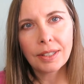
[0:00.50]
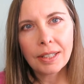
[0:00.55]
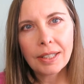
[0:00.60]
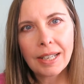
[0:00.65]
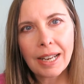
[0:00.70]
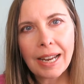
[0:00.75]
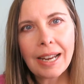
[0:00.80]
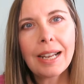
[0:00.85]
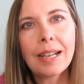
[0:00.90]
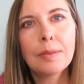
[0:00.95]

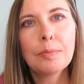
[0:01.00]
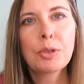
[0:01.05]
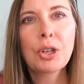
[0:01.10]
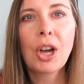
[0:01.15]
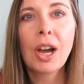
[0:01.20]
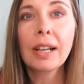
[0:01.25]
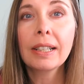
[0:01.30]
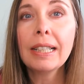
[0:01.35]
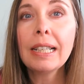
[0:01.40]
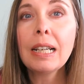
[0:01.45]
Today I'm
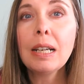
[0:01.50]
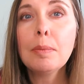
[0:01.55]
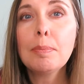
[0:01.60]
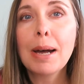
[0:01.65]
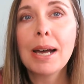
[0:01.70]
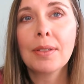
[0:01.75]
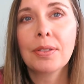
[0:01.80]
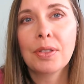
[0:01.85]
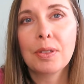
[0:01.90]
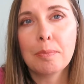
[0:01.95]
talking
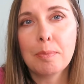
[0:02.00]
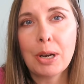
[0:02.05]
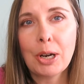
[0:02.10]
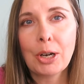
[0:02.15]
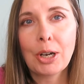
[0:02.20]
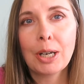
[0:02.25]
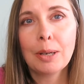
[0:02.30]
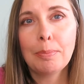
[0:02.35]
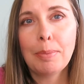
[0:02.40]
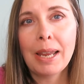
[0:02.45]
about the
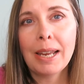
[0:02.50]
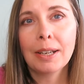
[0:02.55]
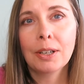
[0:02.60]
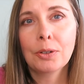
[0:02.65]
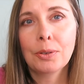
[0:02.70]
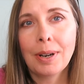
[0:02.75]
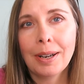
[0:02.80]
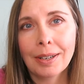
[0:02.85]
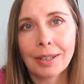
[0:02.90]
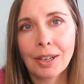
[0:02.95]
Merrick Bank
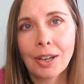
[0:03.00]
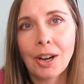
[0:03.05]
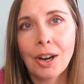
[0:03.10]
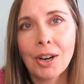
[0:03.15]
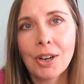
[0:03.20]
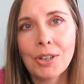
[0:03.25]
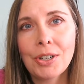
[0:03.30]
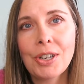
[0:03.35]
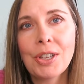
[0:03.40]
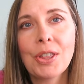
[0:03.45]
Credit
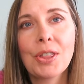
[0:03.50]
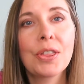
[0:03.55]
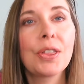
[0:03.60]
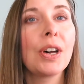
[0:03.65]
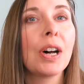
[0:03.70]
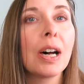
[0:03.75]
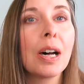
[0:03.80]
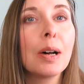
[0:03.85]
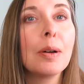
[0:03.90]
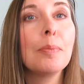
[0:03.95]
Card,
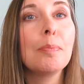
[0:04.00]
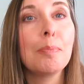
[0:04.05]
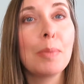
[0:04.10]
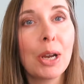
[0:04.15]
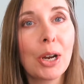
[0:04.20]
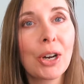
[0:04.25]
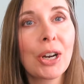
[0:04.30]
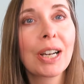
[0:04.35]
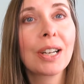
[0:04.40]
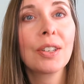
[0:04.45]
the
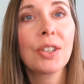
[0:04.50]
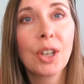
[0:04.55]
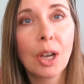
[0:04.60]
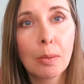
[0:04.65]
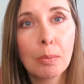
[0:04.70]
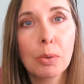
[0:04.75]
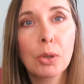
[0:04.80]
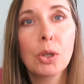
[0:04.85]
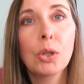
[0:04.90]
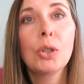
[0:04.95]
Merrick
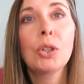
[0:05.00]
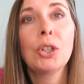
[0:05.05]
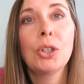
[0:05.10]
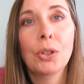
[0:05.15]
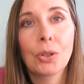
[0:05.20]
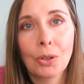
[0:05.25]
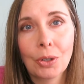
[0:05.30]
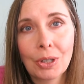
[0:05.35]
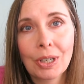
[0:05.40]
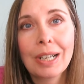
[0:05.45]
Double
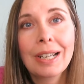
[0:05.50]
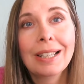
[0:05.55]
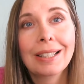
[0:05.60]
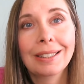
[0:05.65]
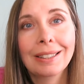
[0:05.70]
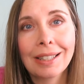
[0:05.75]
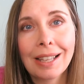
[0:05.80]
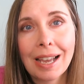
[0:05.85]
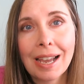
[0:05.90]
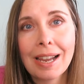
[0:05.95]
Your
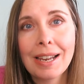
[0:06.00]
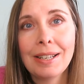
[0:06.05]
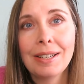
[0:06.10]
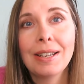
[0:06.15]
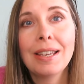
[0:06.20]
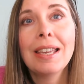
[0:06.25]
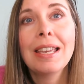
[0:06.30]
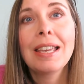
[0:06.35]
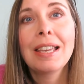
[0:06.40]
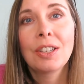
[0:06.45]

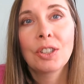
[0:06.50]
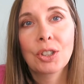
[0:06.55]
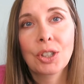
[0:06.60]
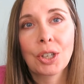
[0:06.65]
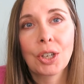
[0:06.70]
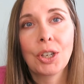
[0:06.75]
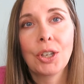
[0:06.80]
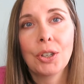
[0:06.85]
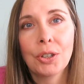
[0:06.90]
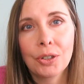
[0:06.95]
Line
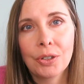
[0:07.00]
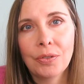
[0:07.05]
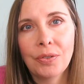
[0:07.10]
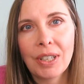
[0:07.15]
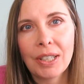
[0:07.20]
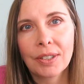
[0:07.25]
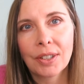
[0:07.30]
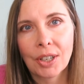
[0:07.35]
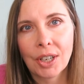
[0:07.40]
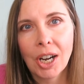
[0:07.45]
Secured
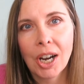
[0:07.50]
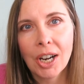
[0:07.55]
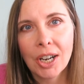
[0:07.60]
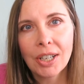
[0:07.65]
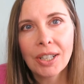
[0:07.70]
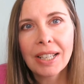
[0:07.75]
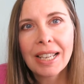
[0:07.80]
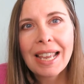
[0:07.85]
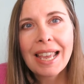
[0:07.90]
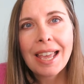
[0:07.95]
Visa
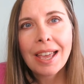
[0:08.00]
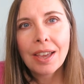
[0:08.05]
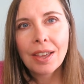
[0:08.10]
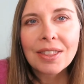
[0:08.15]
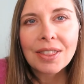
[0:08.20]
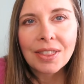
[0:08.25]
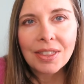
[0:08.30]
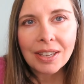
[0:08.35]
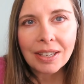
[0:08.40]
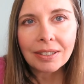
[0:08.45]
Card.
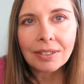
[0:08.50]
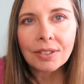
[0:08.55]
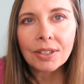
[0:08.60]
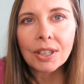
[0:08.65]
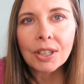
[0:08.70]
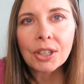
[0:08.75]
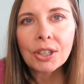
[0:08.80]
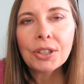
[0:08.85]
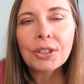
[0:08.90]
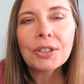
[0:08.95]
This
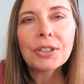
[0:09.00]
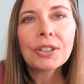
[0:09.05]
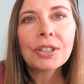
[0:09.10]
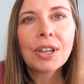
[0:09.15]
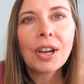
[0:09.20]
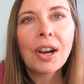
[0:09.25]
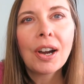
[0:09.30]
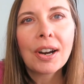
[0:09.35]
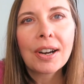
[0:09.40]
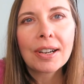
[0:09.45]
secured
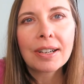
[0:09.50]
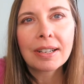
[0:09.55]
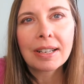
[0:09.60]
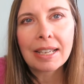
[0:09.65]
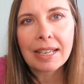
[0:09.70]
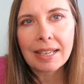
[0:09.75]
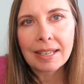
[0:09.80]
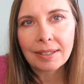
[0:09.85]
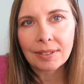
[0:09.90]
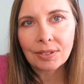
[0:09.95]
card
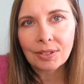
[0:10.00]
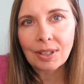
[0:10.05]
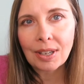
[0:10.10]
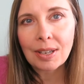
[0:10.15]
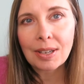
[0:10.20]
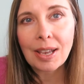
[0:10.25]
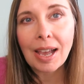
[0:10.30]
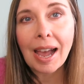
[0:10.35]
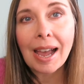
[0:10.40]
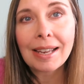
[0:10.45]
is
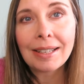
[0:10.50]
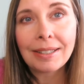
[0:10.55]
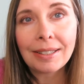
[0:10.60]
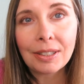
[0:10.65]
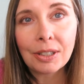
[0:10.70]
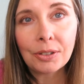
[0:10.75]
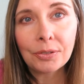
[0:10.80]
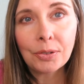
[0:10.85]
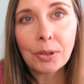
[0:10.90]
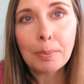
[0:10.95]

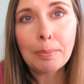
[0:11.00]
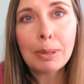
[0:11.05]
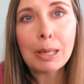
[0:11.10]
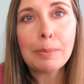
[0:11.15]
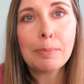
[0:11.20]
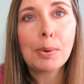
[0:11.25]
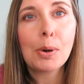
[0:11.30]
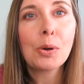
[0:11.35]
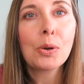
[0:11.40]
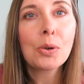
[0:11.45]
ideal for
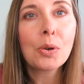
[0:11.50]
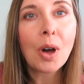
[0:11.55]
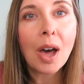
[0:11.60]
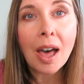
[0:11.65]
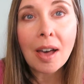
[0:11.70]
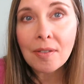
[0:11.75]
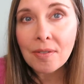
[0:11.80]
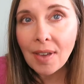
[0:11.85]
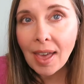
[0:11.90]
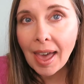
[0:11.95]
people who
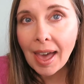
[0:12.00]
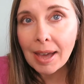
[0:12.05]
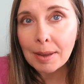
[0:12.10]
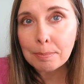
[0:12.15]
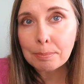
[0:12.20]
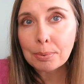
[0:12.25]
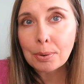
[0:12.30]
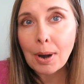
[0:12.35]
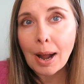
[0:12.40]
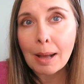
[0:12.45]
have
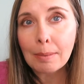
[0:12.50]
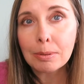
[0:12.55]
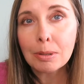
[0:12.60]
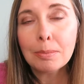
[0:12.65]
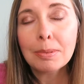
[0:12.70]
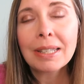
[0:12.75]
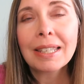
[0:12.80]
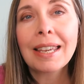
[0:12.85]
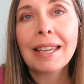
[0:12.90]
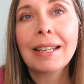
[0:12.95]
had
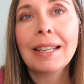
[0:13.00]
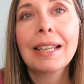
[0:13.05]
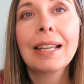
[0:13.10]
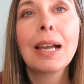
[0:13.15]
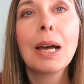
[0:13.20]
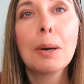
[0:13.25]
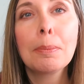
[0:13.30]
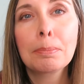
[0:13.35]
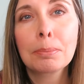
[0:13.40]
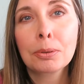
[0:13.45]
problems
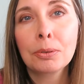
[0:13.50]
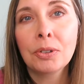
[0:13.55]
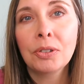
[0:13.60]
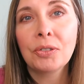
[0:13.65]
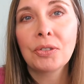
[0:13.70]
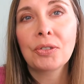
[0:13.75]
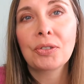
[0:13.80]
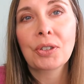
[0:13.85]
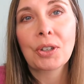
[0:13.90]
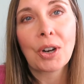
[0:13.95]
getting
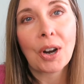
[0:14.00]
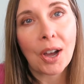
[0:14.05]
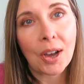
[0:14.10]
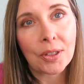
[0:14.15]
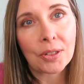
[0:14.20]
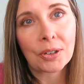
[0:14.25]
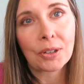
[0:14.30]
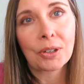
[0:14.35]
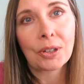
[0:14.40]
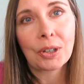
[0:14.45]
approved for
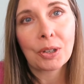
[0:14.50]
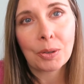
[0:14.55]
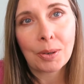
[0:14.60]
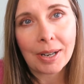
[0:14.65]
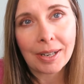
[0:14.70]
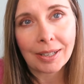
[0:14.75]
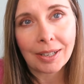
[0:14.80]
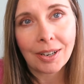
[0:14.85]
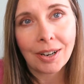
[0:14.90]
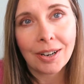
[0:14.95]
other
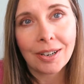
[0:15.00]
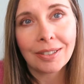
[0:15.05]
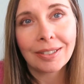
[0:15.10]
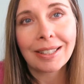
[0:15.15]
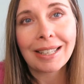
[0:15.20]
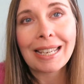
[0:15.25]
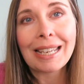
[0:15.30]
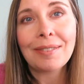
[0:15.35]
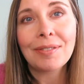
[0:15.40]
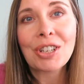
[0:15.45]
credit
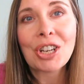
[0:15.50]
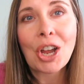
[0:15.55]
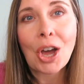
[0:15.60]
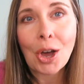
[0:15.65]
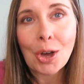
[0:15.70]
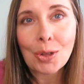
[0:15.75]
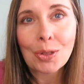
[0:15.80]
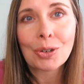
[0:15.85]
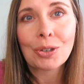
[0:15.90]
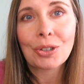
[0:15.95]
cards, even
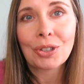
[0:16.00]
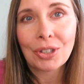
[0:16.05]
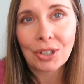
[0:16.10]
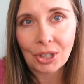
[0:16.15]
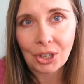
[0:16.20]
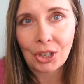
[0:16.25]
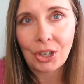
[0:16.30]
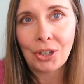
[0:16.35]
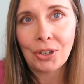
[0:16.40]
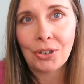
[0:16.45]
other
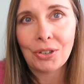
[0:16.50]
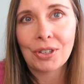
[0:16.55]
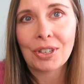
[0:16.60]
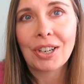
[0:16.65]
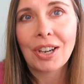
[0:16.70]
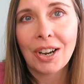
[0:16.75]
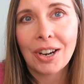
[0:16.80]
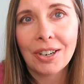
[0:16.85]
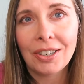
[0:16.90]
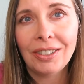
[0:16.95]

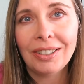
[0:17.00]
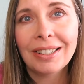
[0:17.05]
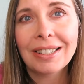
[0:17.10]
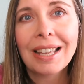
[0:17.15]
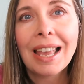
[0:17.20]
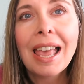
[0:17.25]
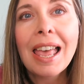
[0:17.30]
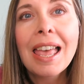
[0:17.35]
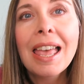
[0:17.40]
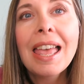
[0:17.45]
secured cards.